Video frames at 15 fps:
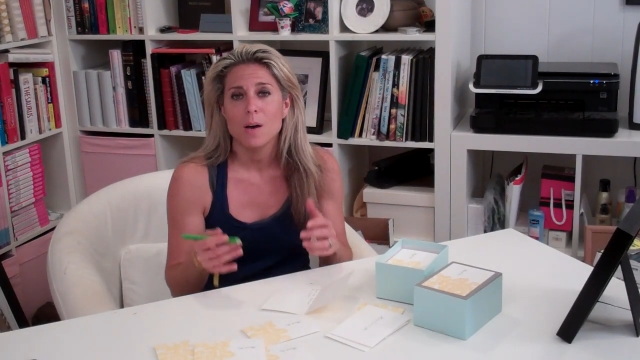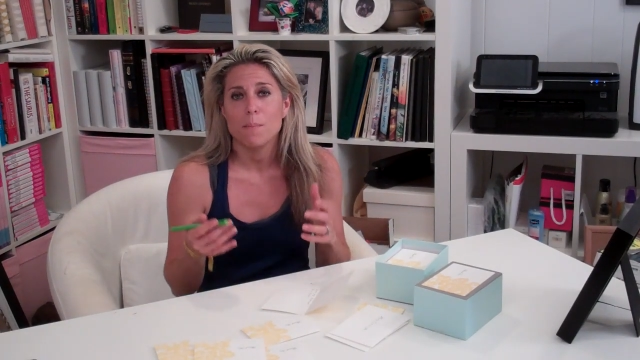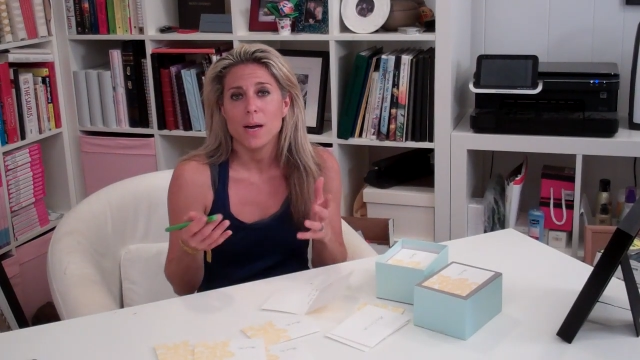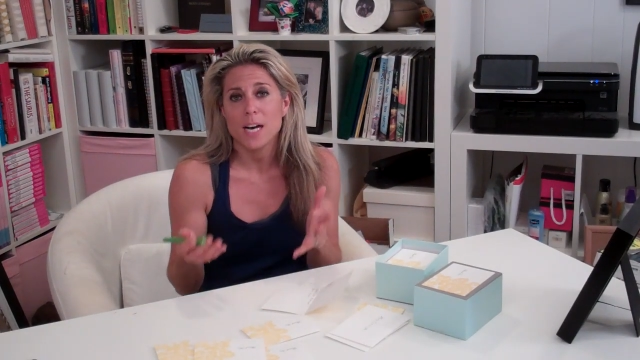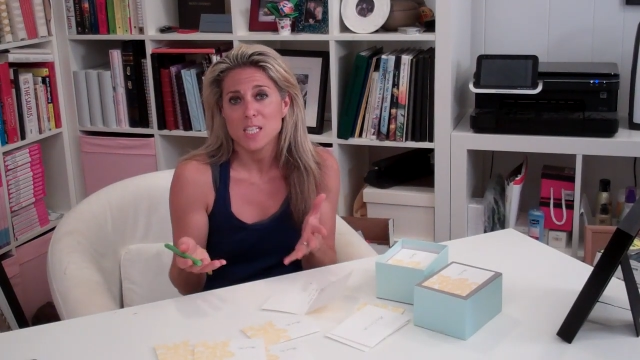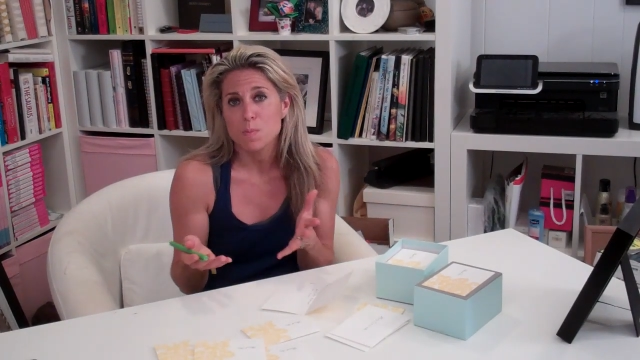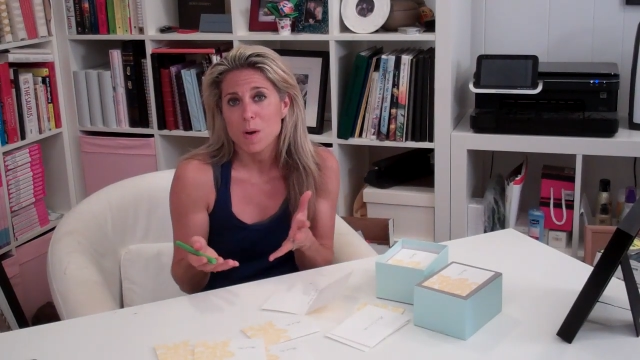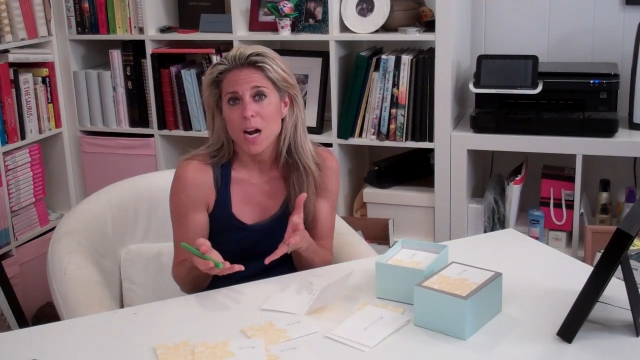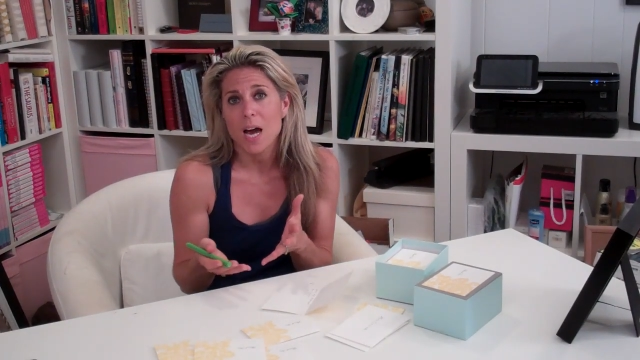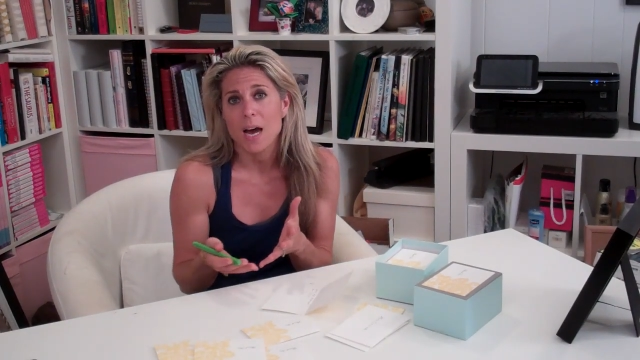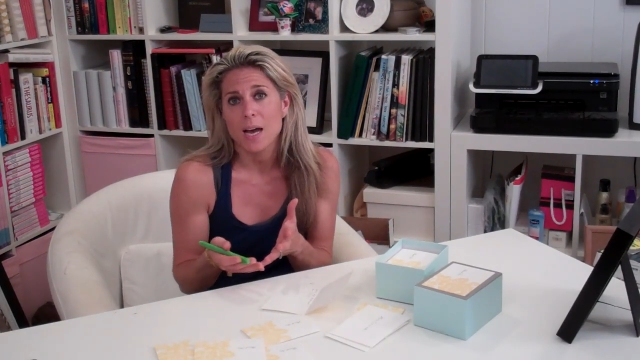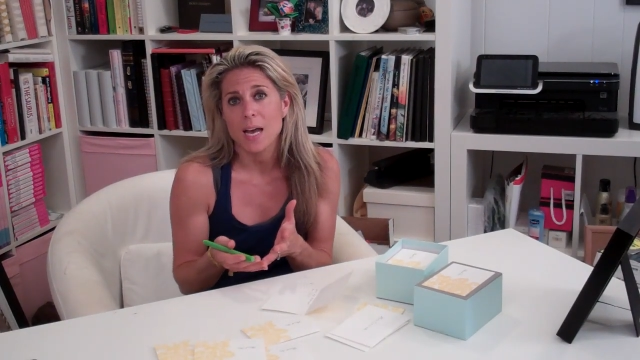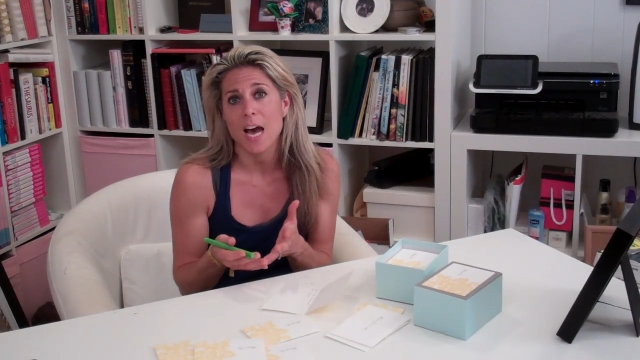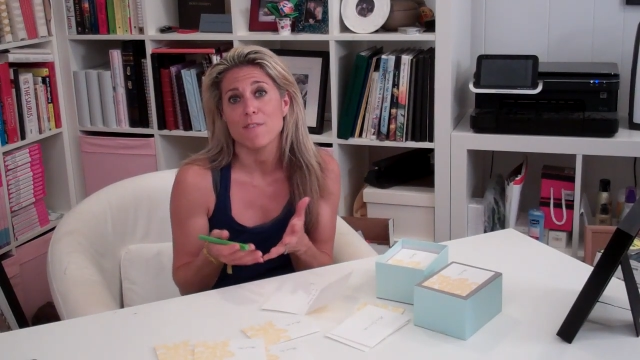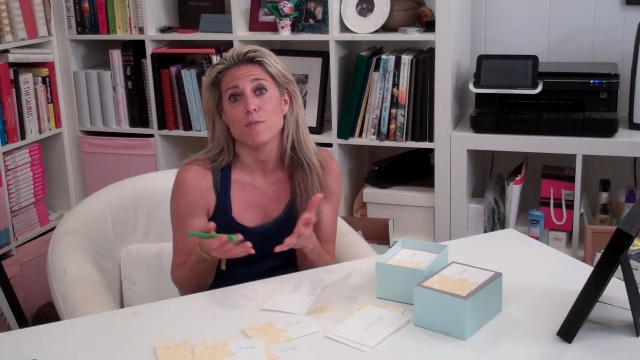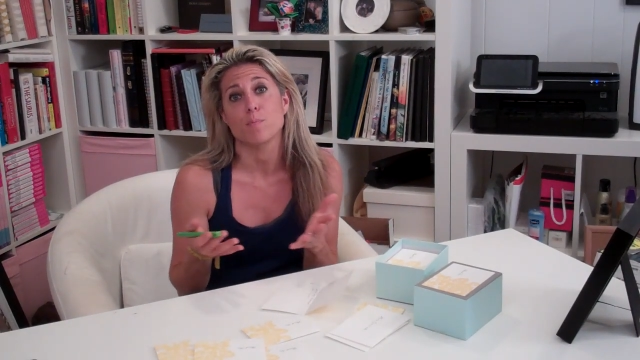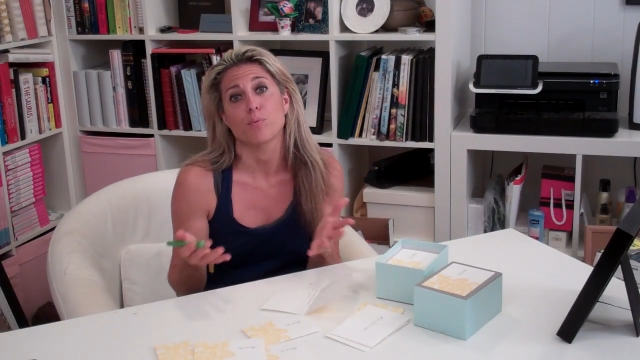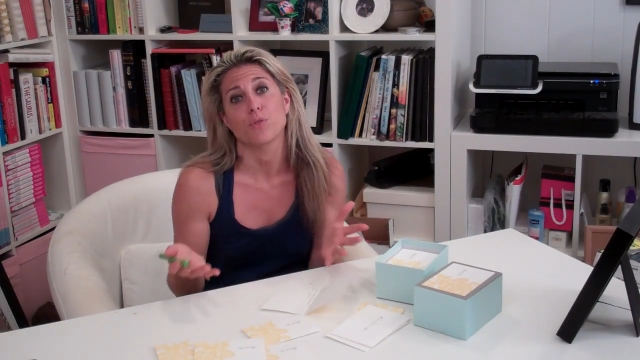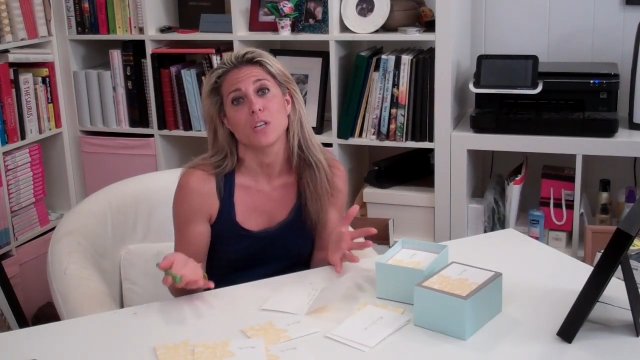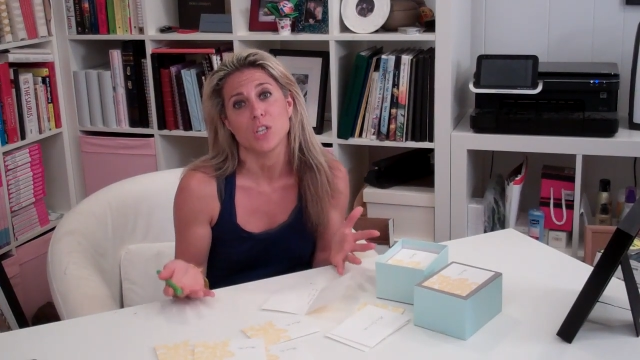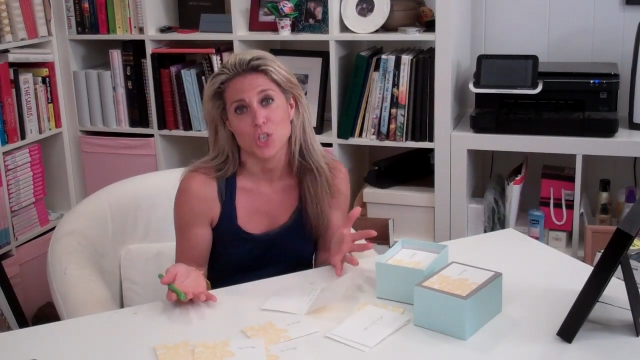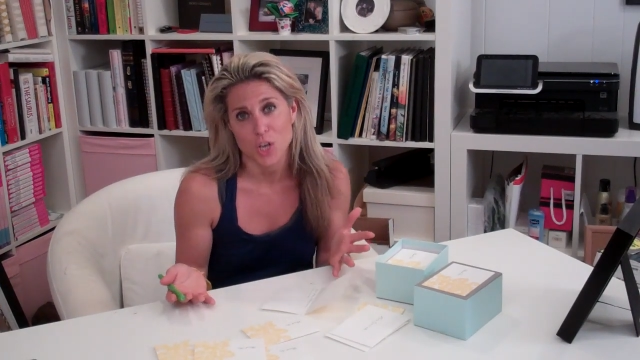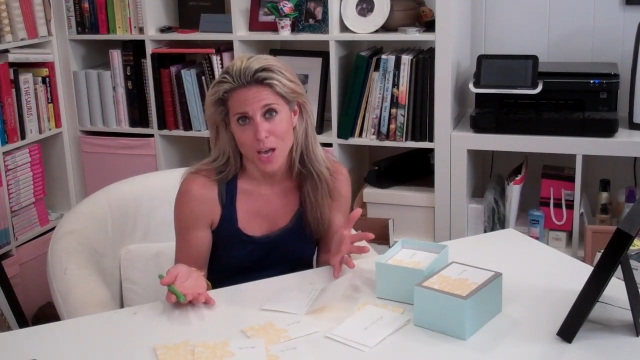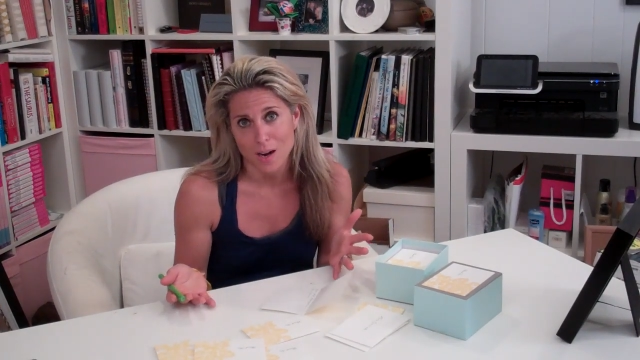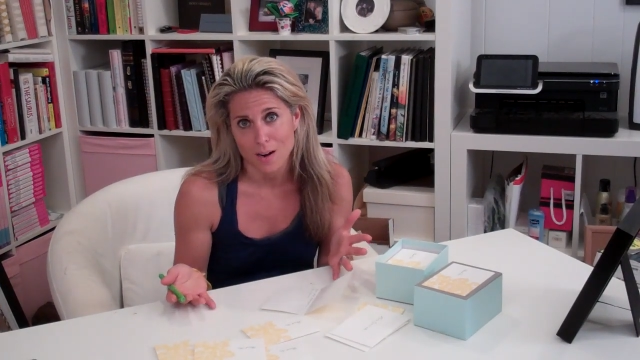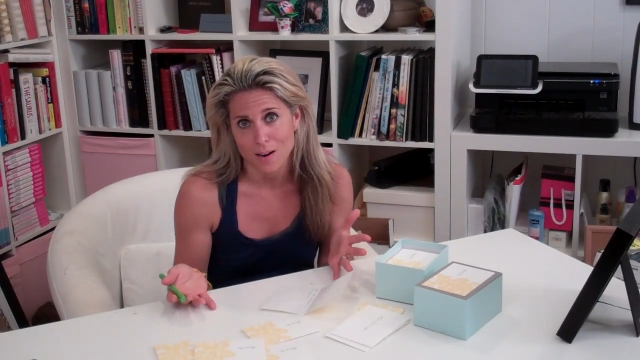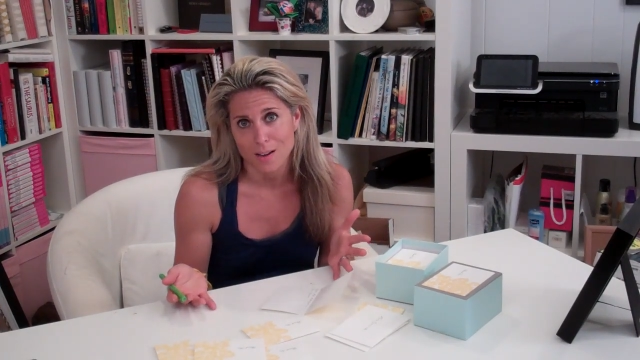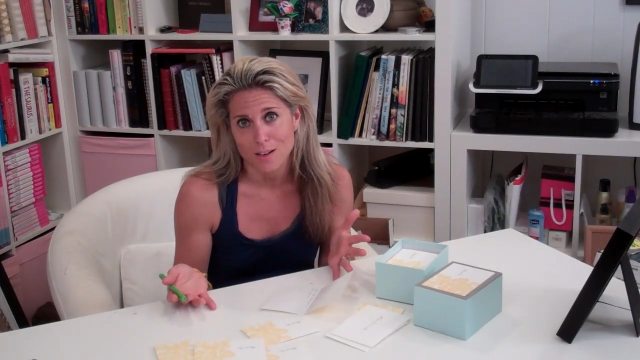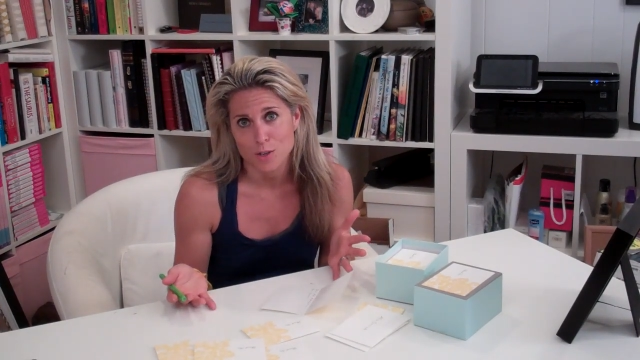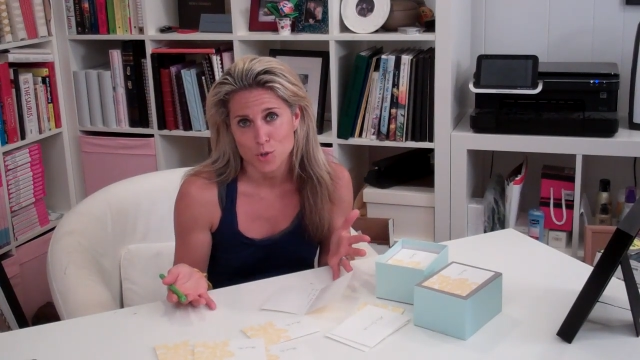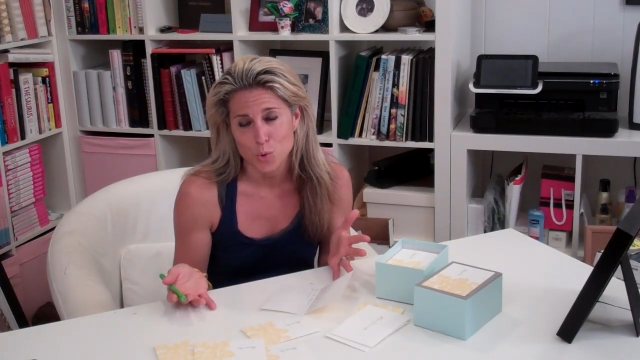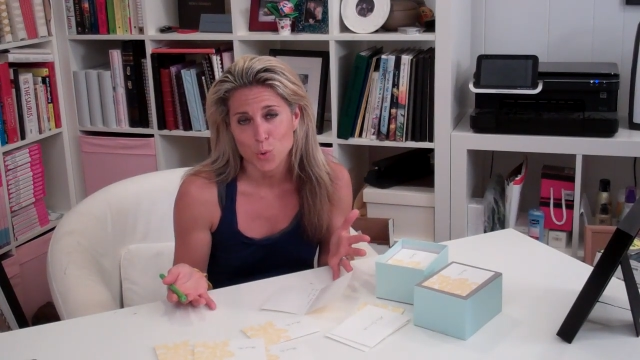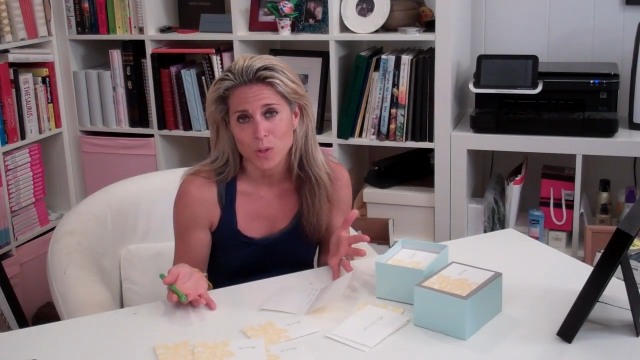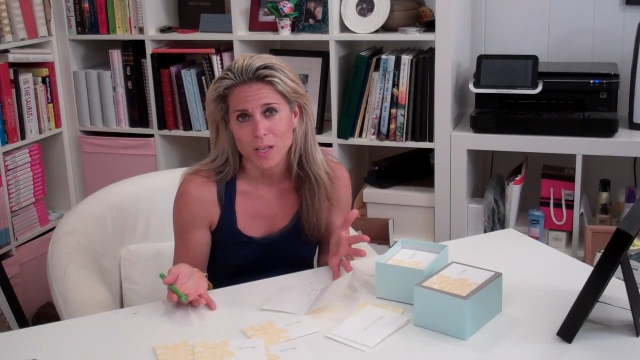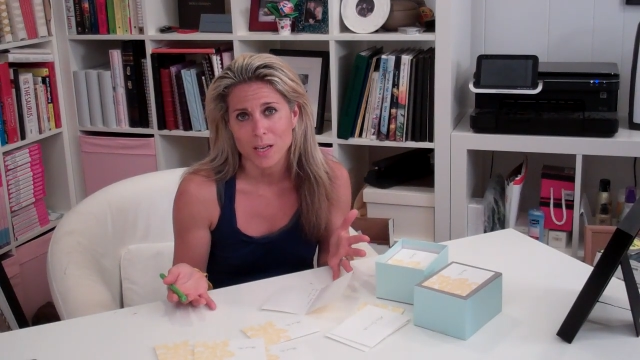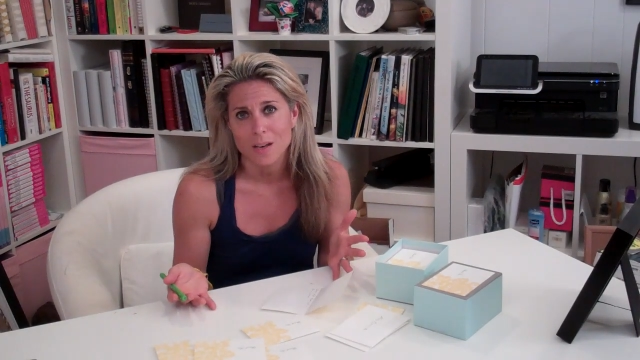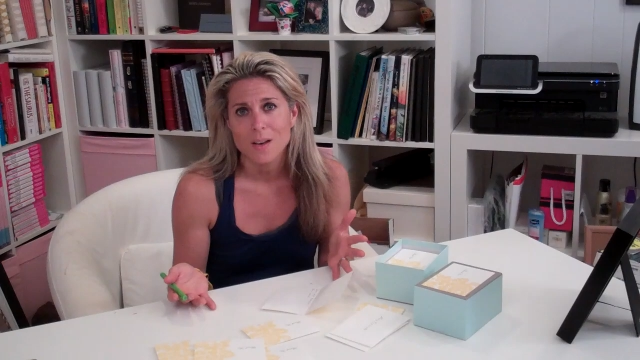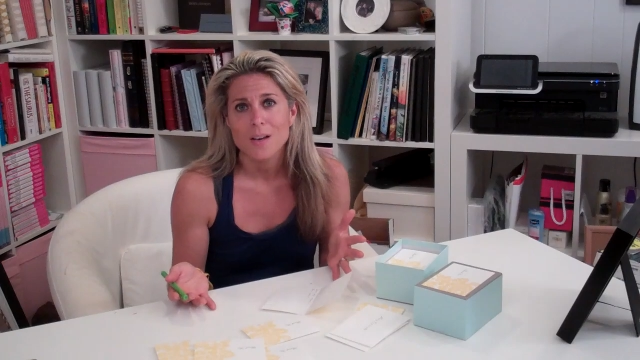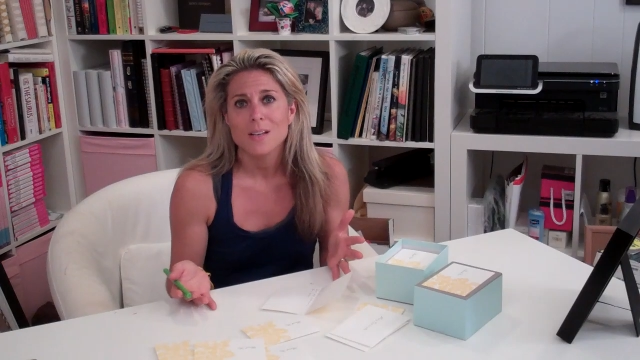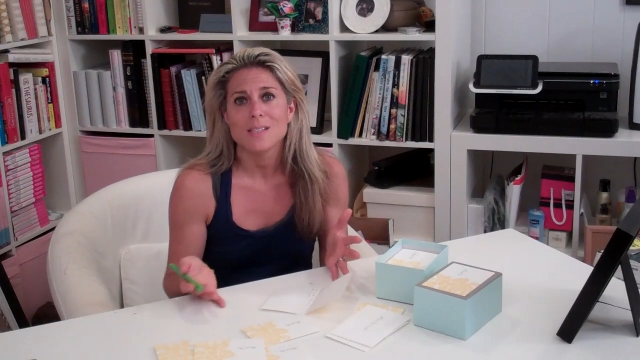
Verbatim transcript: my husband and I have appreciated it and truly